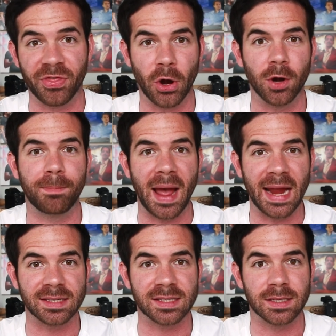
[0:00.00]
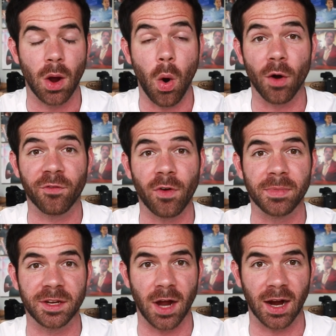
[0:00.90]
third base, or from
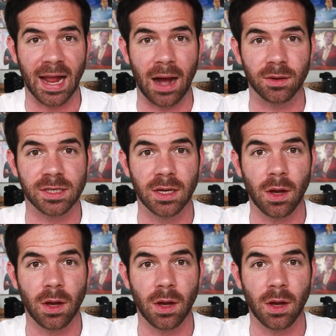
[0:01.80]
the dugout,